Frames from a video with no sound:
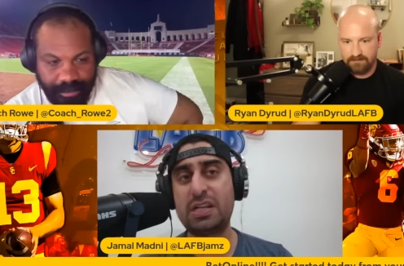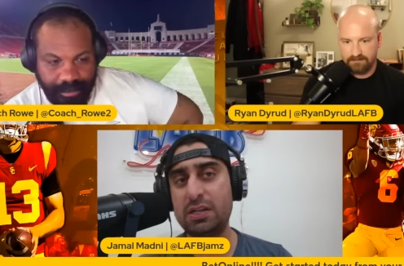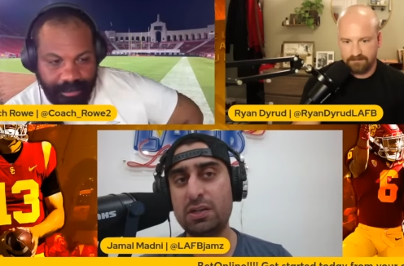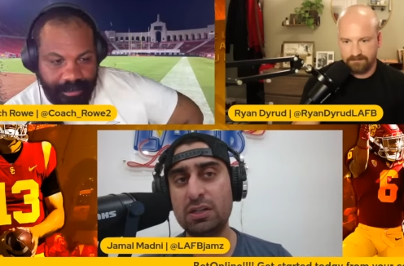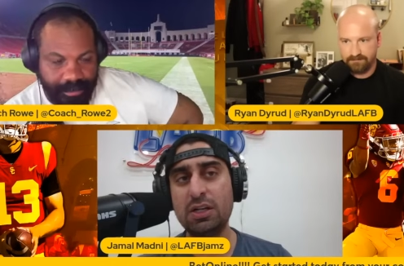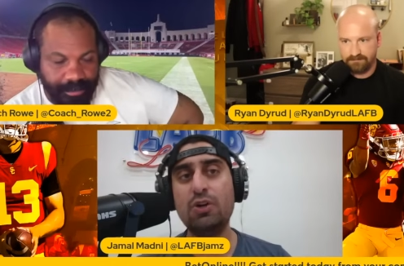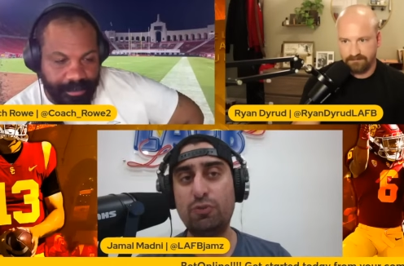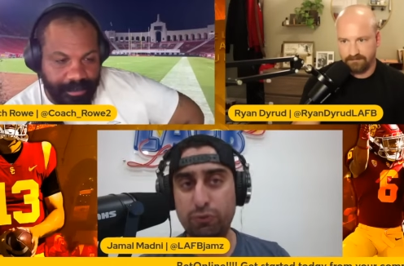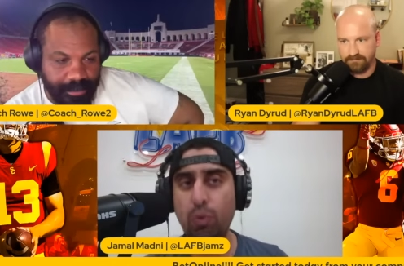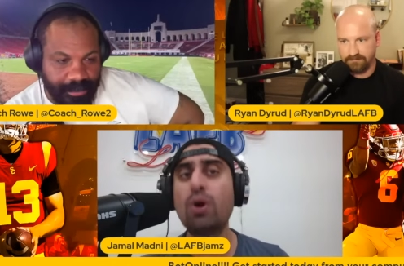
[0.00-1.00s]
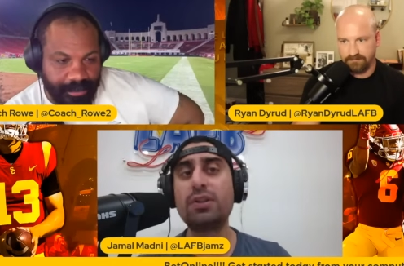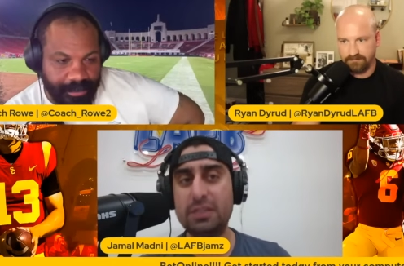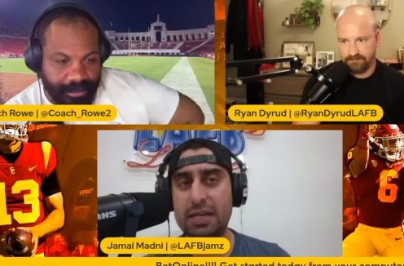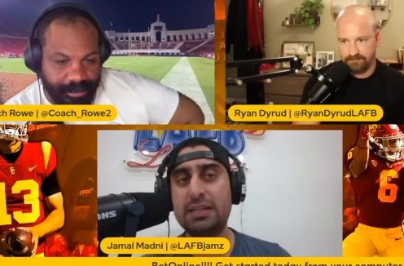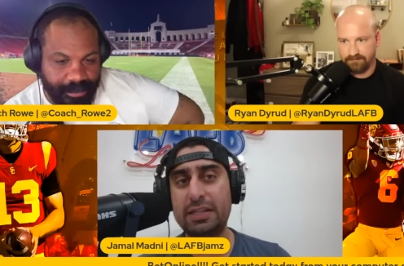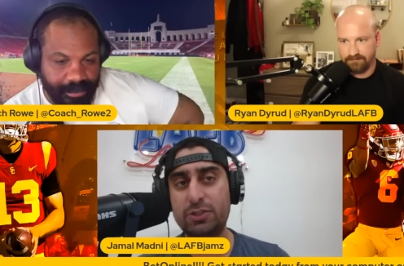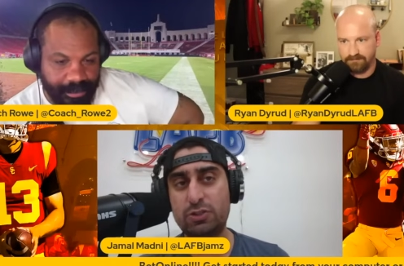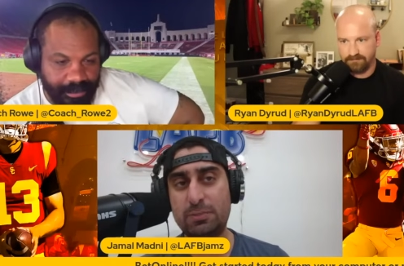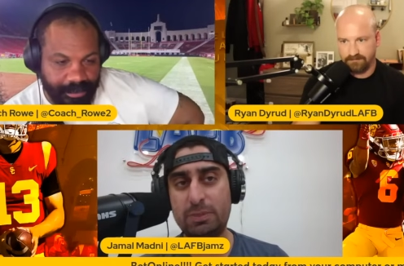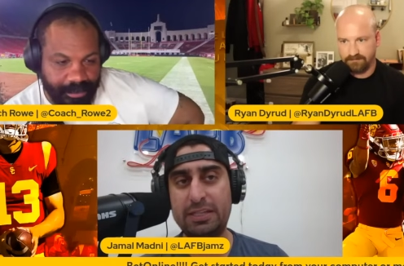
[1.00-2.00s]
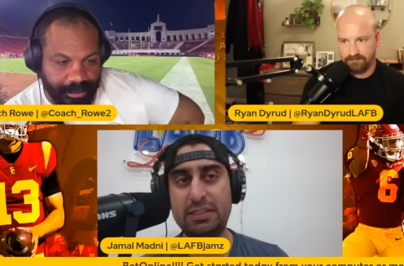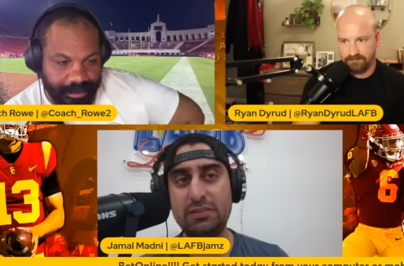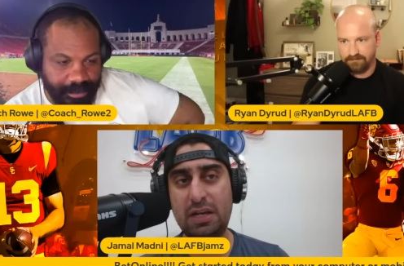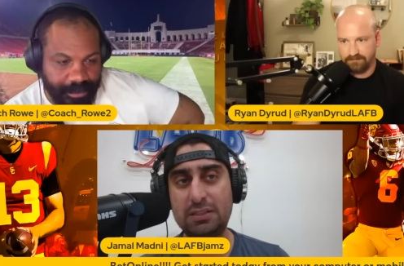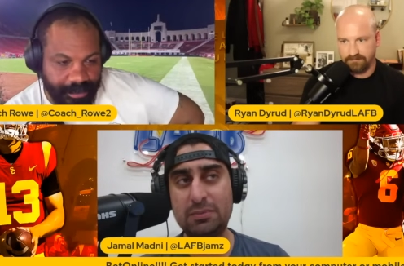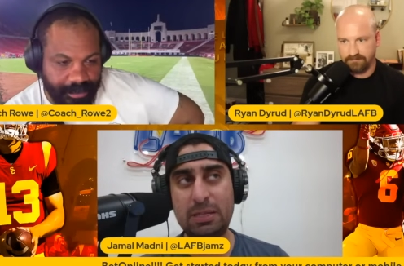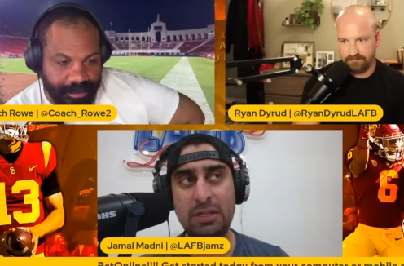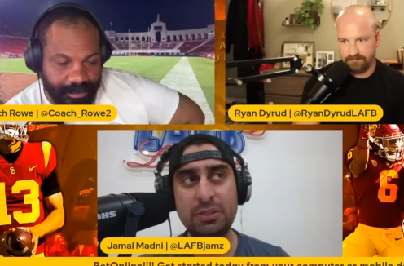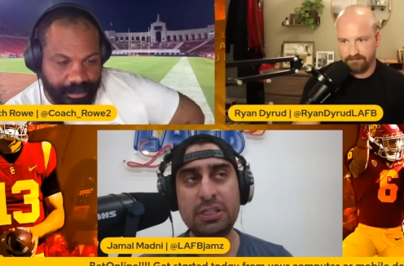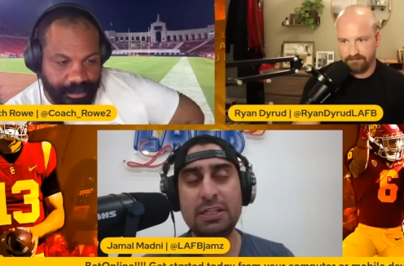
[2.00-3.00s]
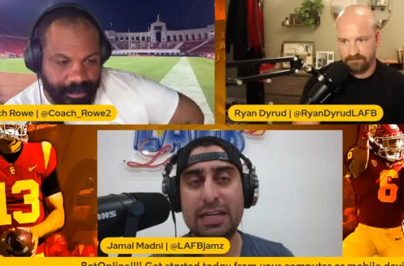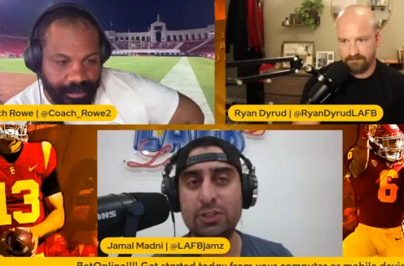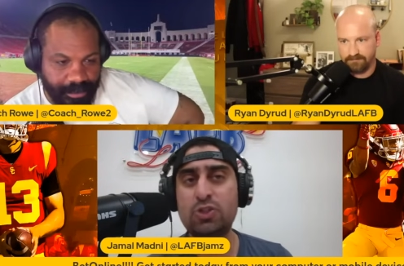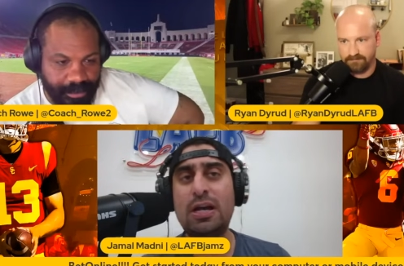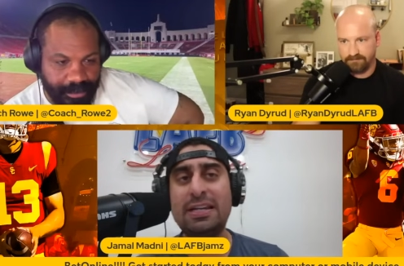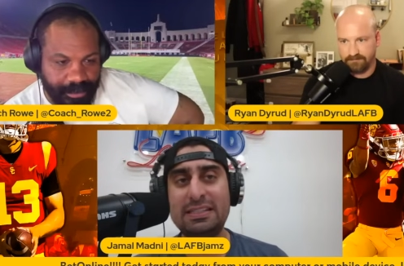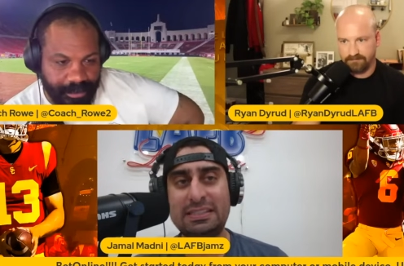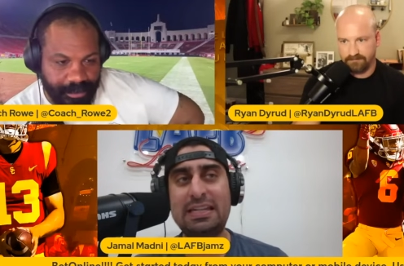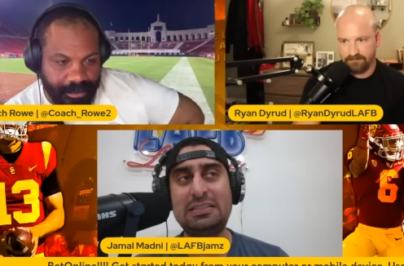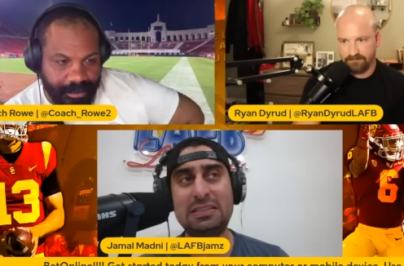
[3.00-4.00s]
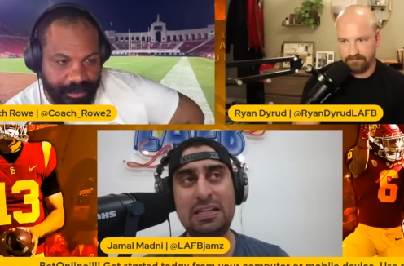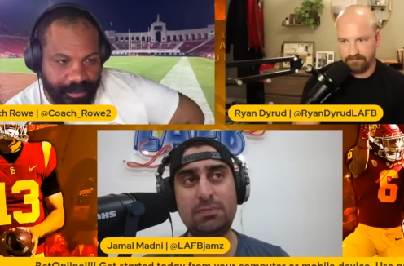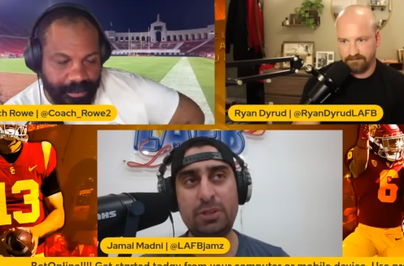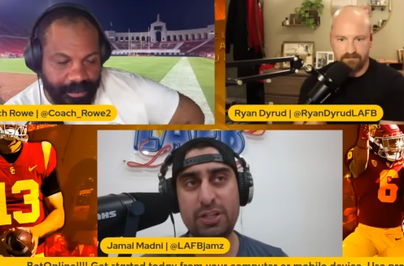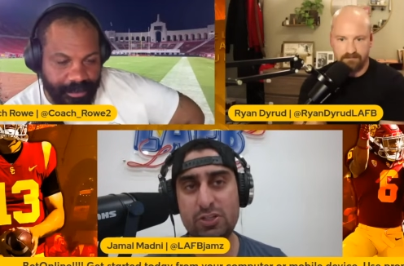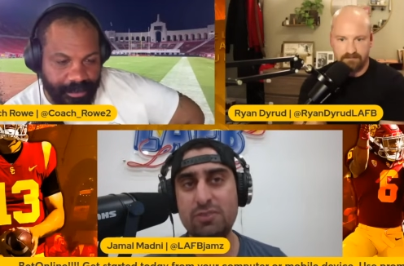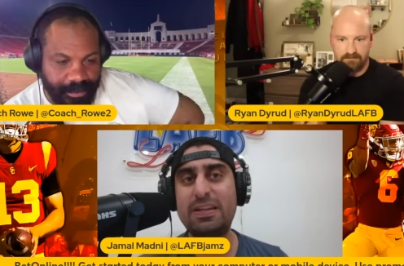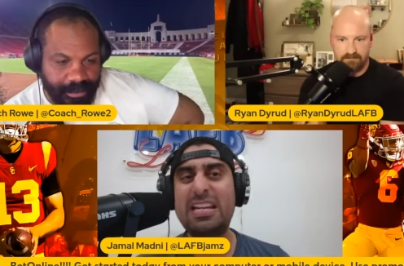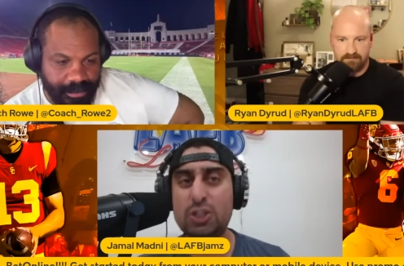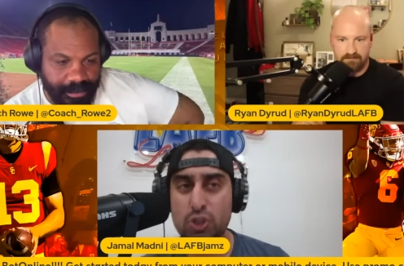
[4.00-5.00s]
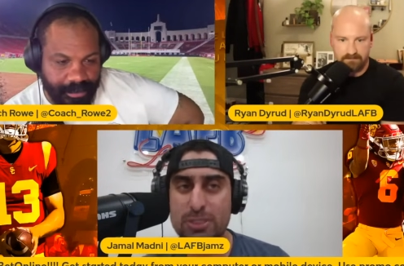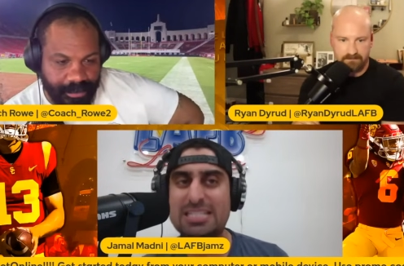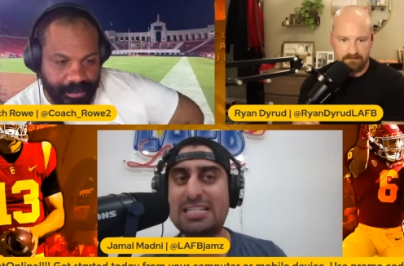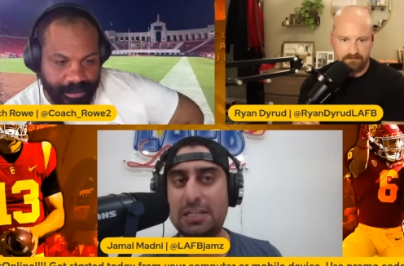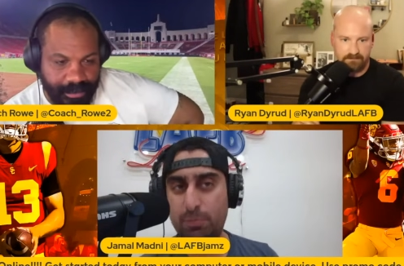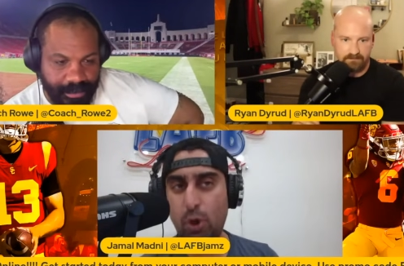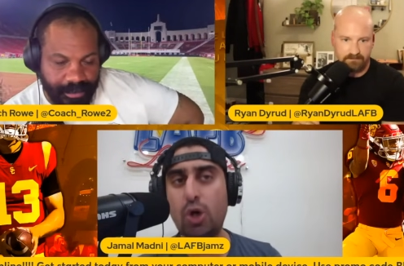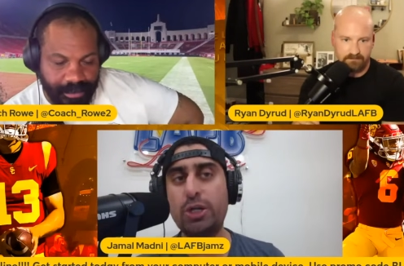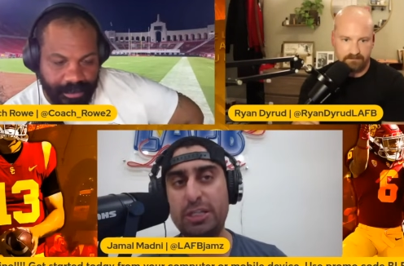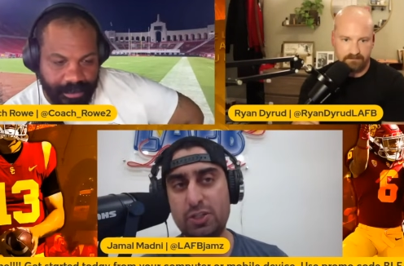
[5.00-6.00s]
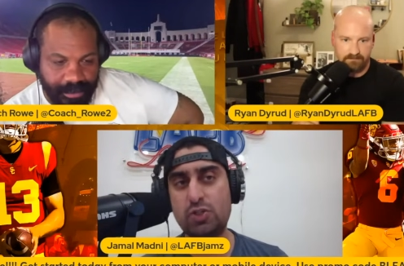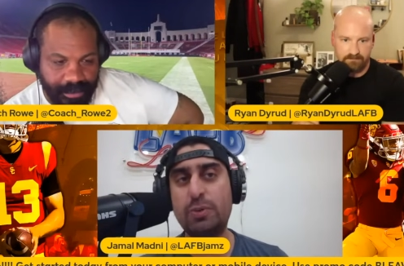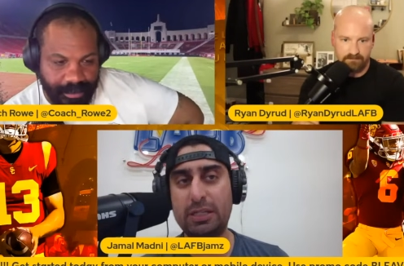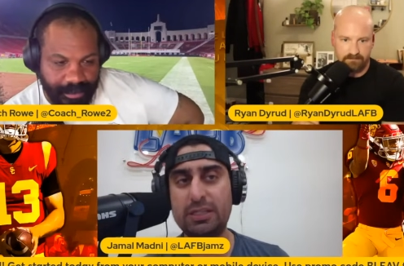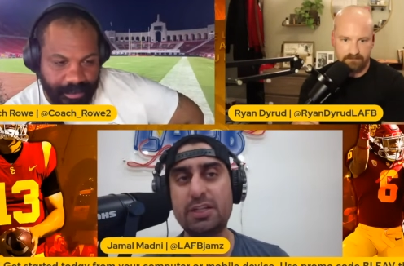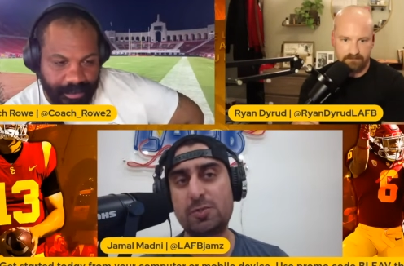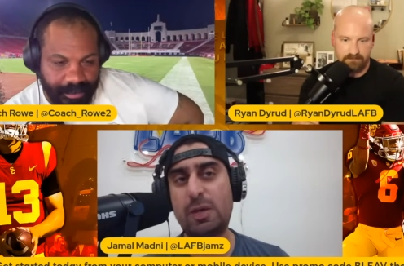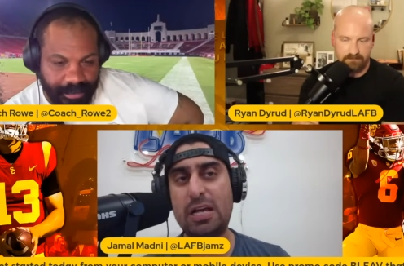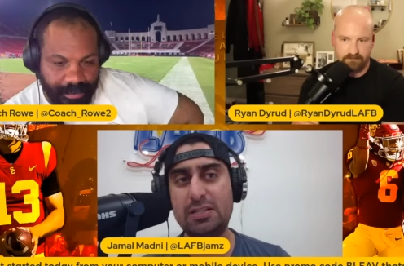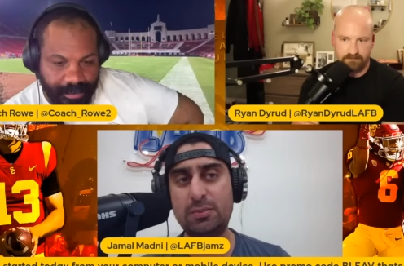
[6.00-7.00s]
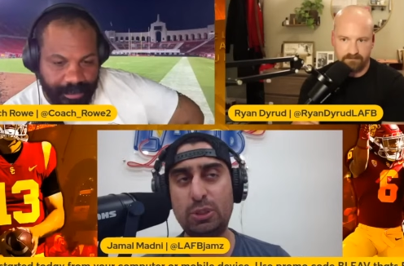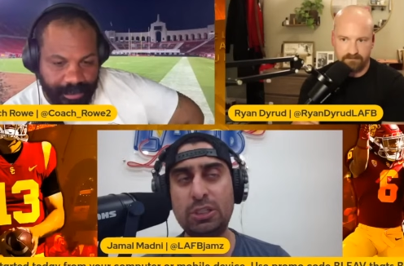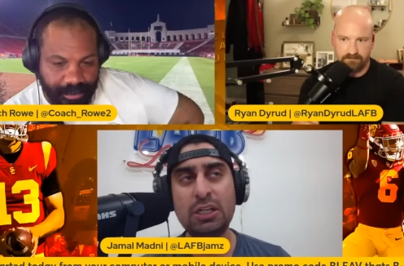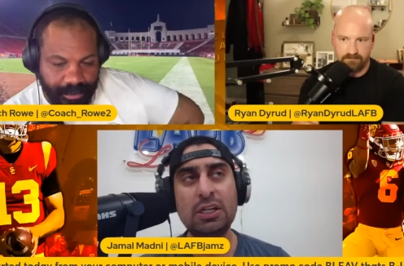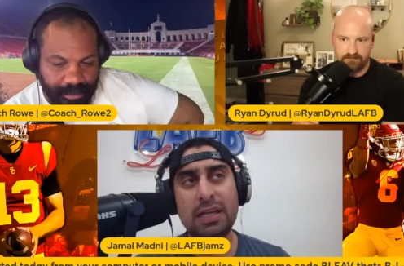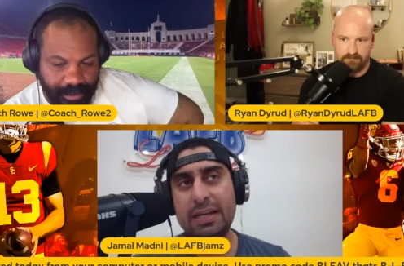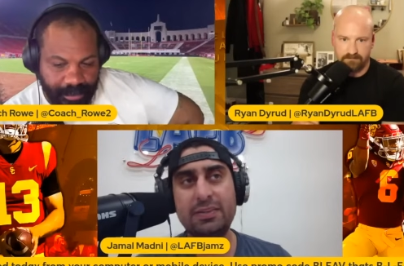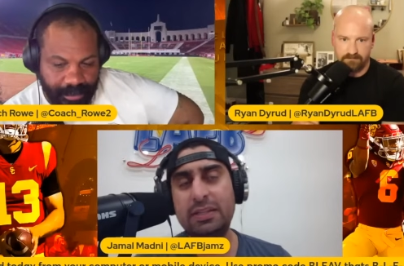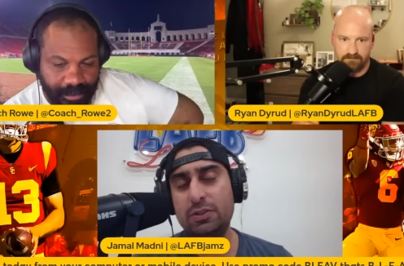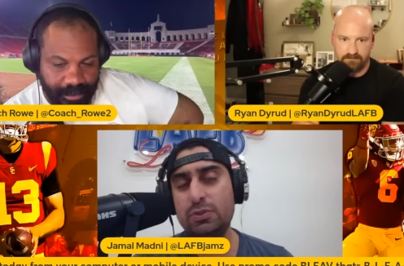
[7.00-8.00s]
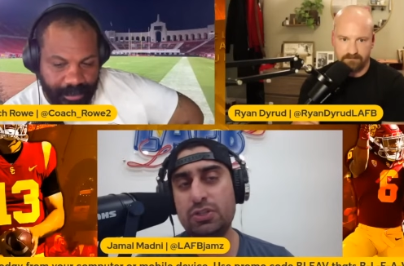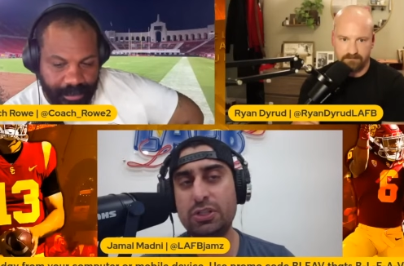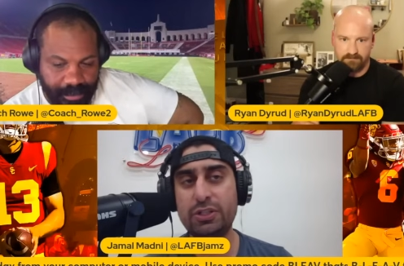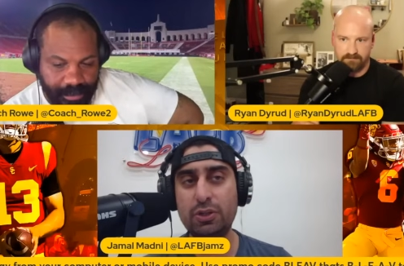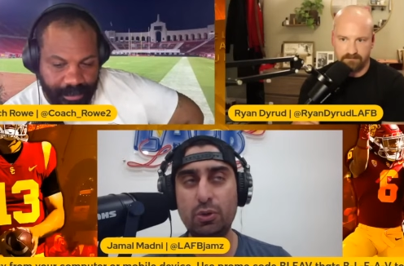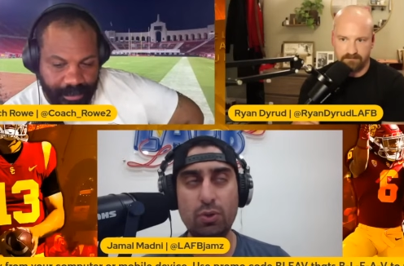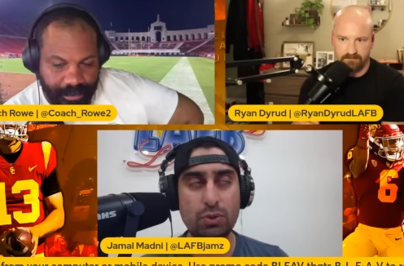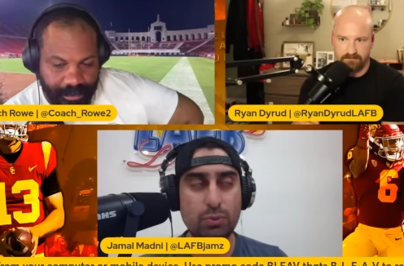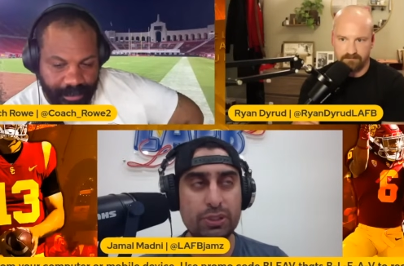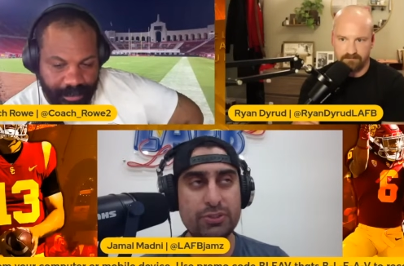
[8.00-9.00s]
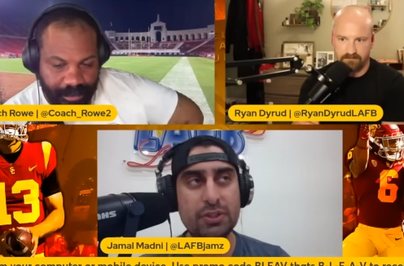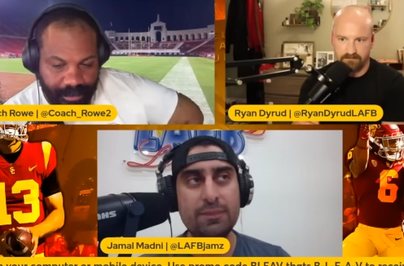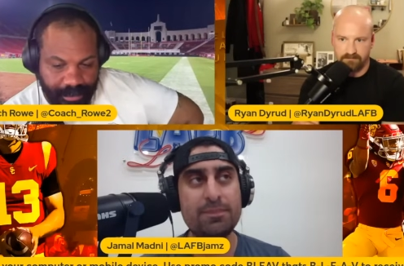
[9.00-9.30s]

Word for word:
Speaker 1: here for the LA trip like you talked about and try and get to that place of interested party as quickly as possible and i think usually the goal with